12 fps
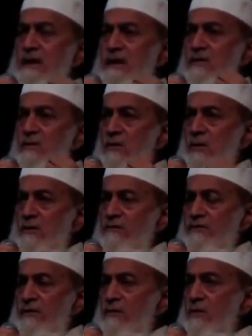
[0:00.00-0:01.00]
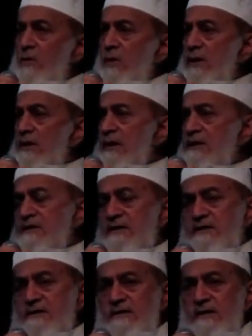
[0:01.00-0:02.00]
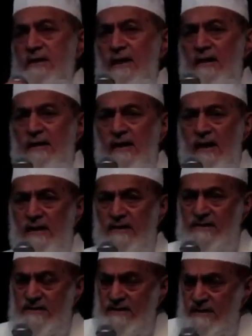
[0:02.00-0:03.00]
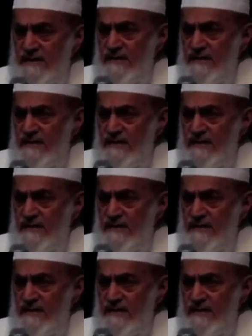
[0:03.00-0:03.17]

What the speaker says: and from all races and colors.